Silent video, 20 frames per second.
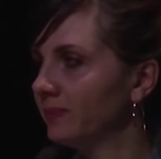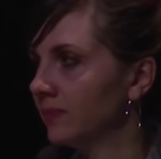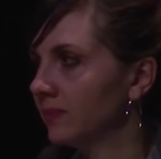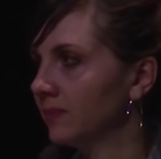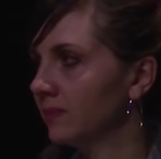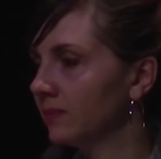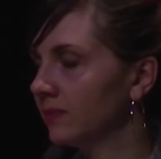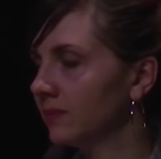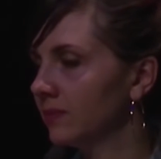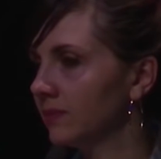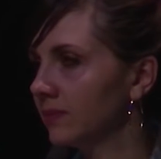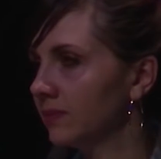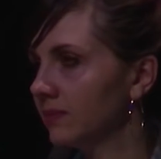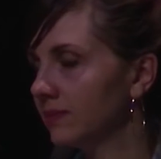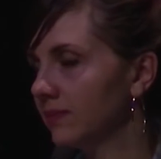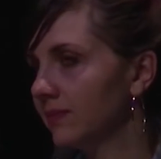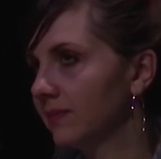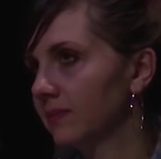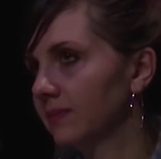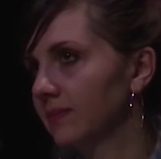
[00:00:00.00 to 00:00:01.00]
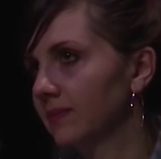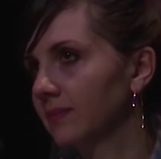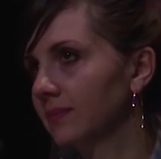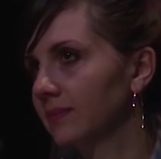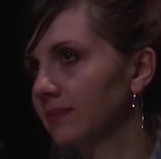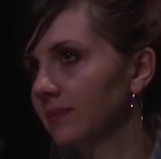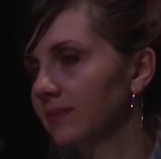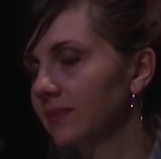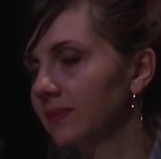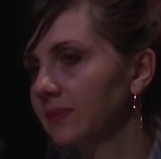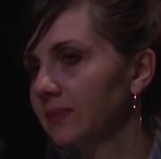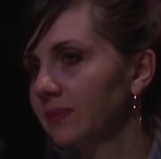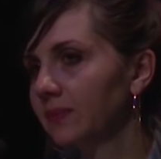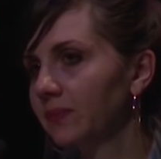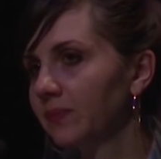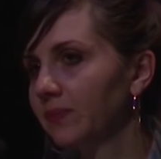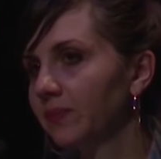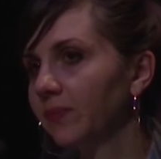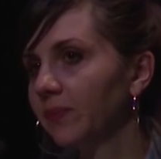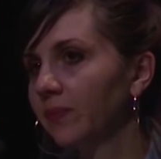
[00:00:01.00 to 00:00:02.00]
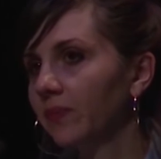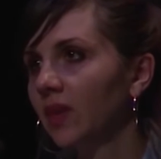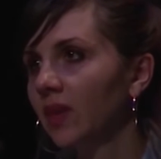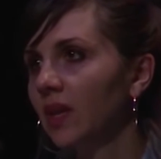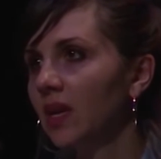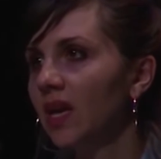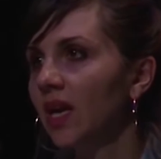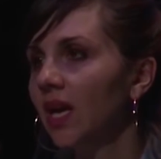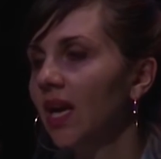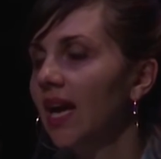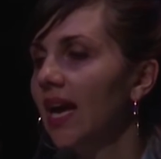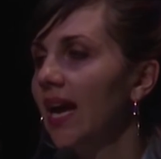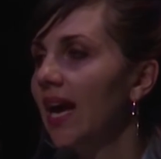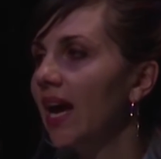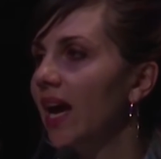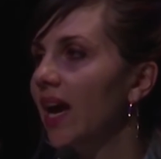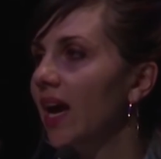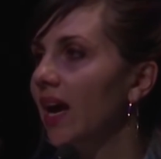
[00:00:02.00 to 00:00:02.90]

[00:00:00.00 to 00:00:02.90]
[no speech]